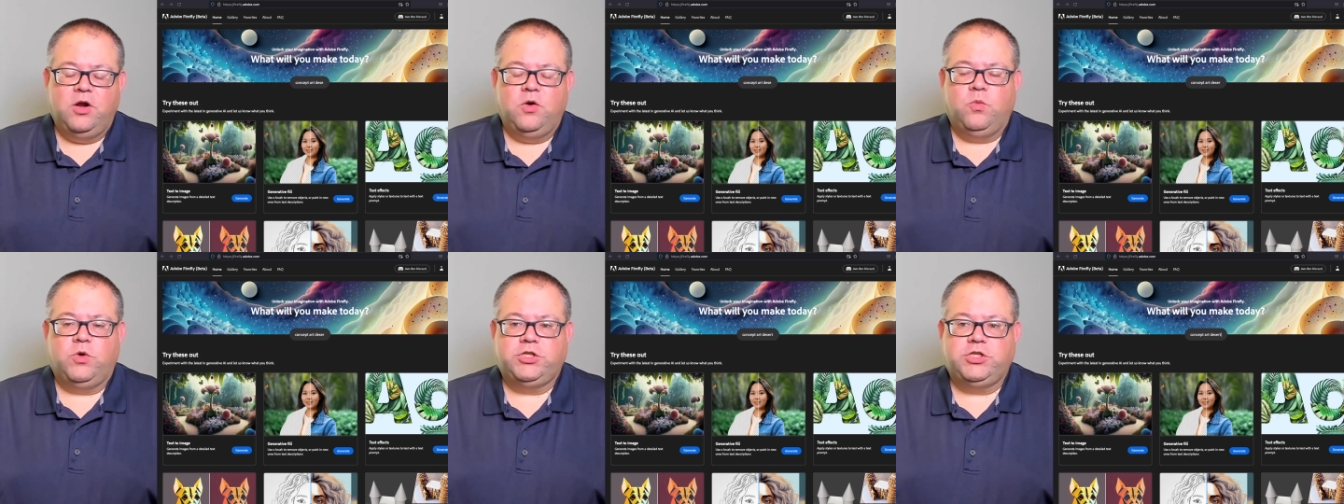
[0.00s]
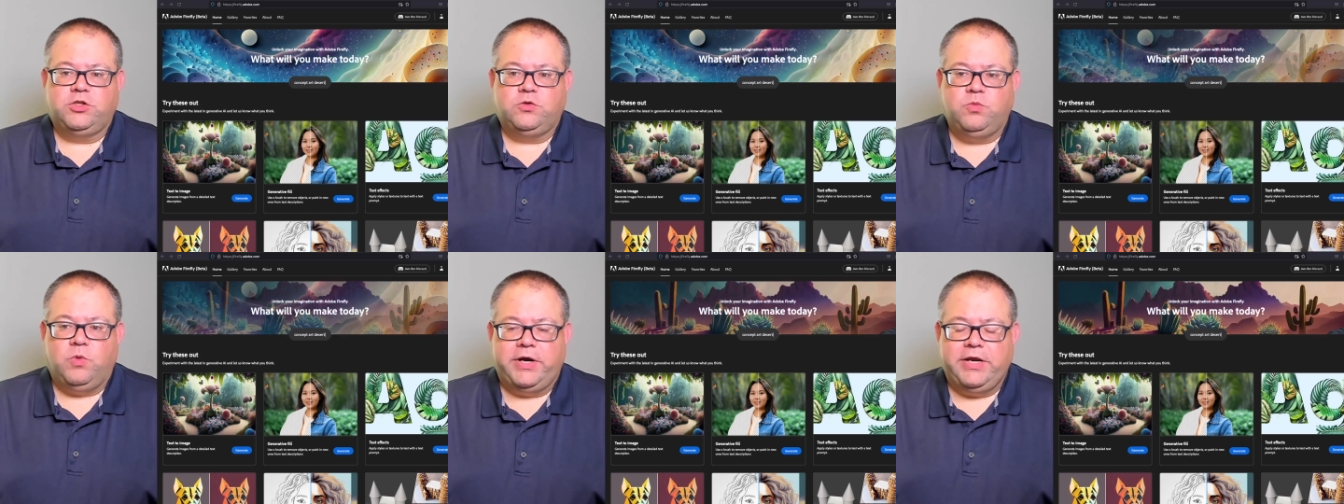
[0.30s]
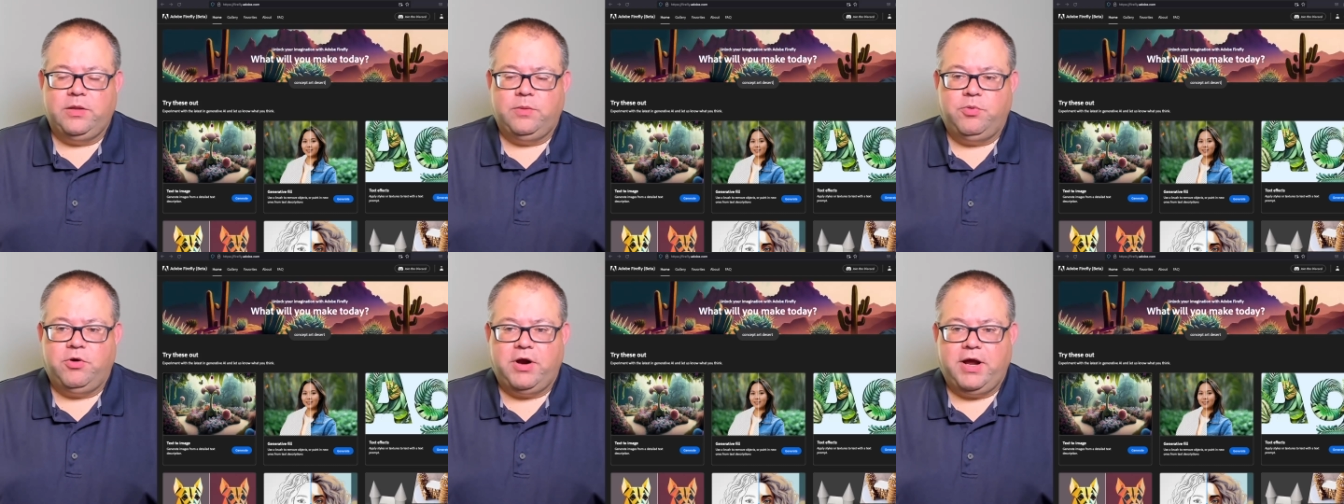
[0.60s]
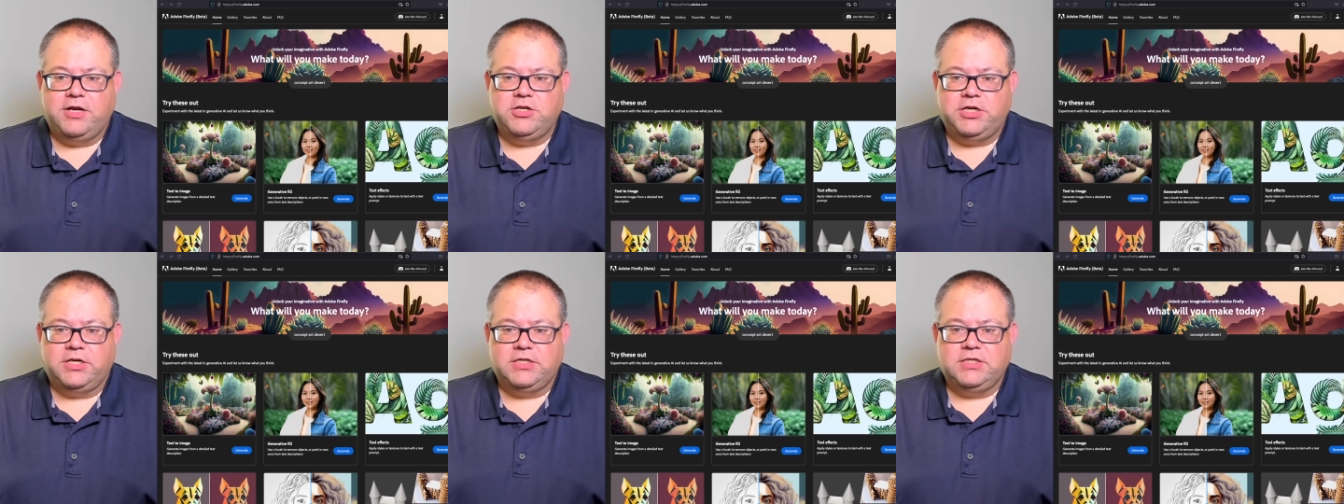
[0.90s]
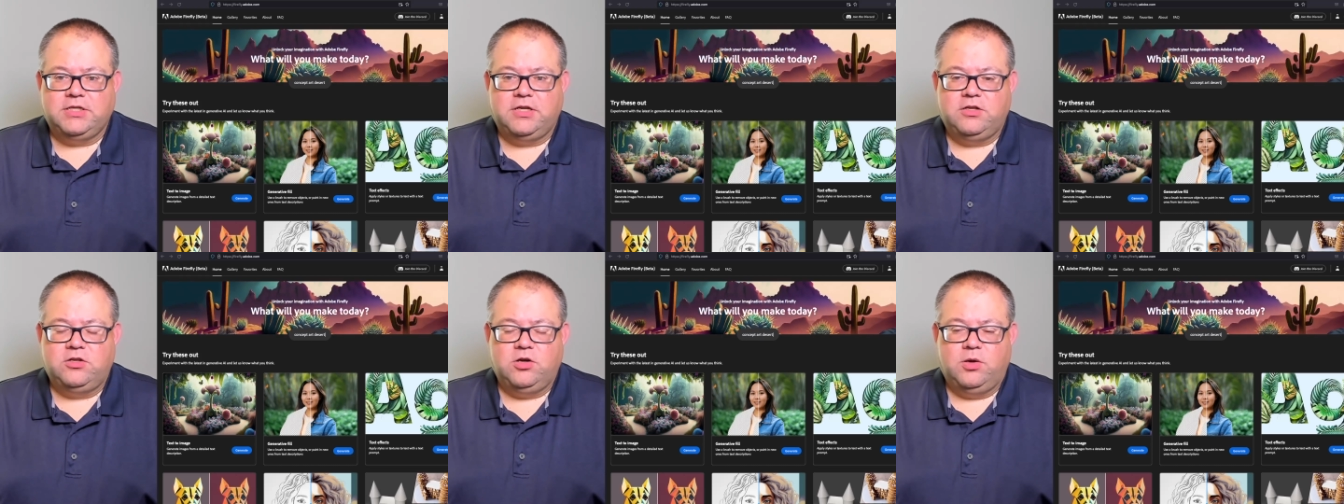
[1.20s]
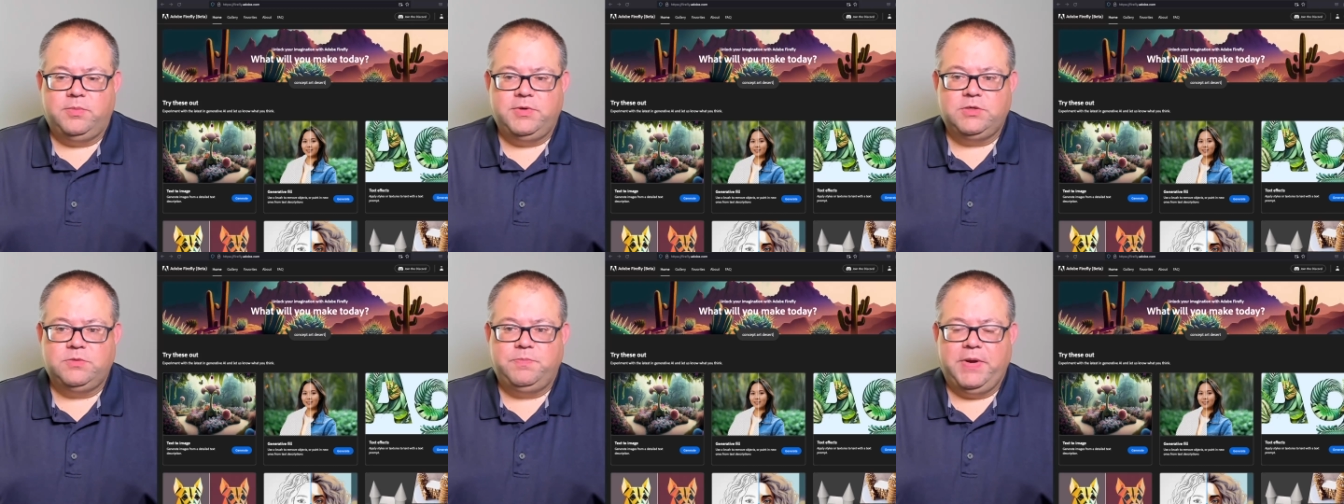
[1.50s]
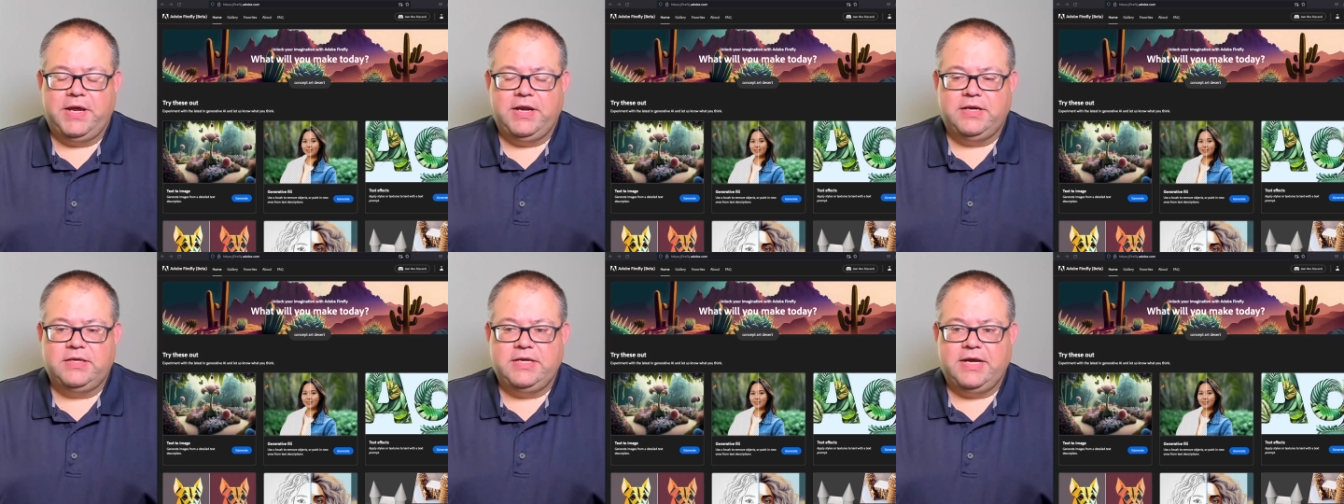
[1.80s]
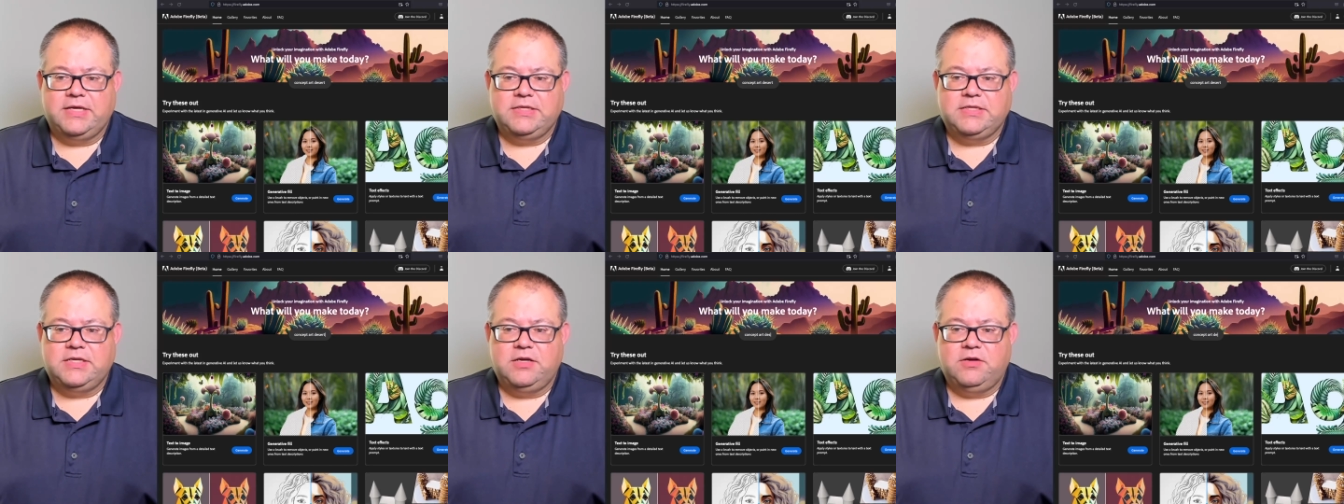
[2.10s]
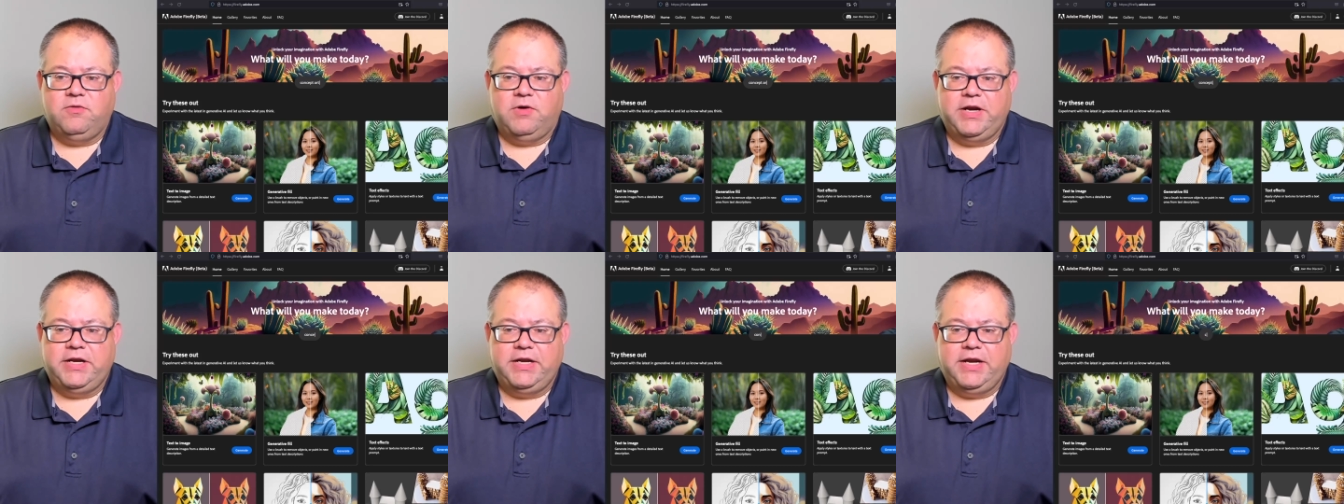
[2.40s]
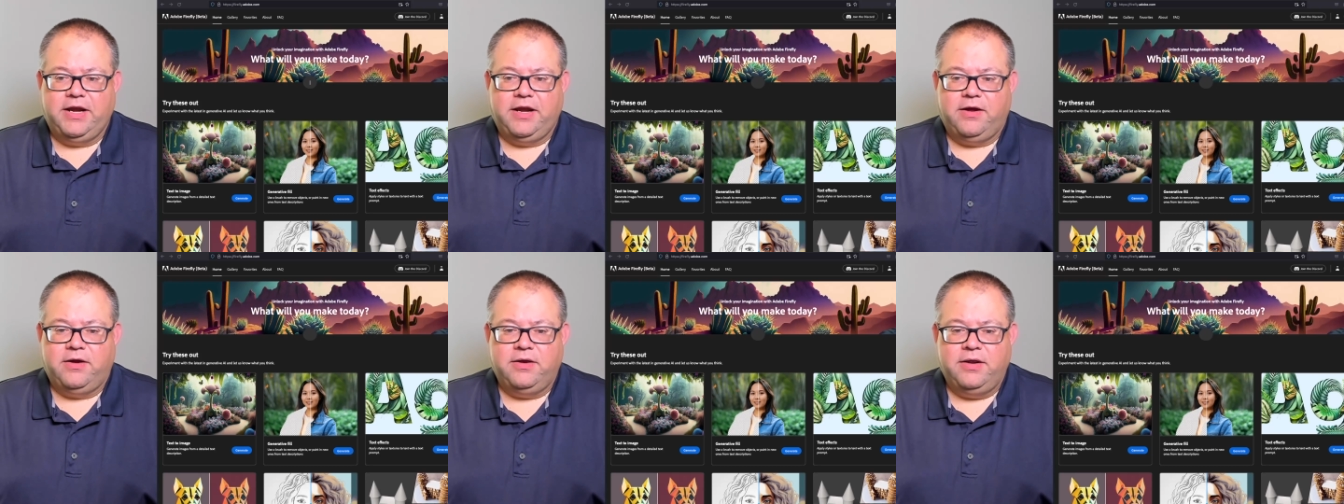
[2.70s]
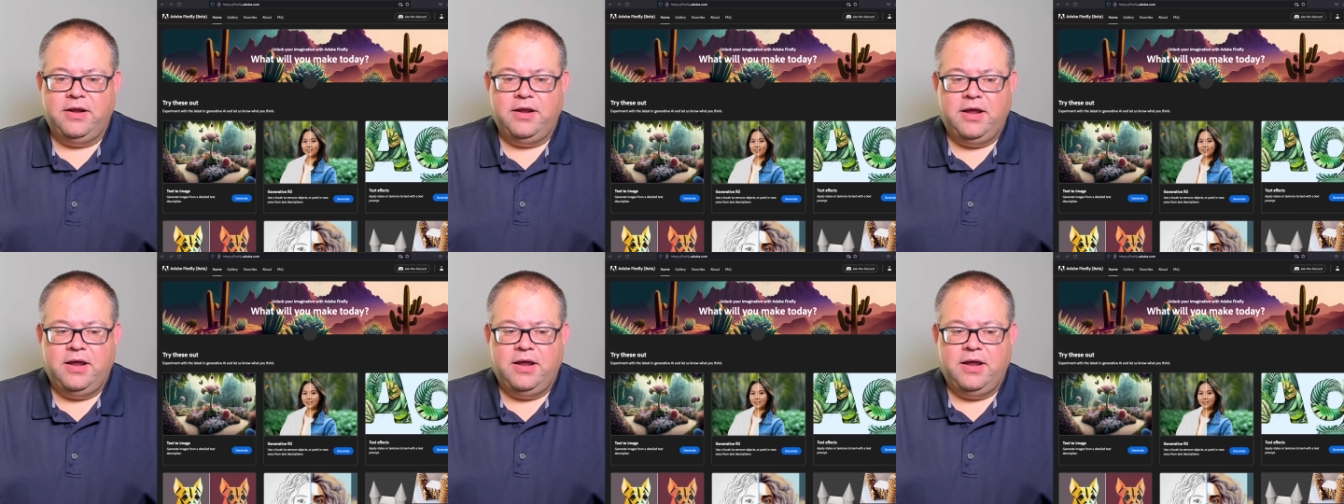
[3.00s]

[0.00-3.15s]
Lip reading: which is one of the projects that Adobe is beta testing right now.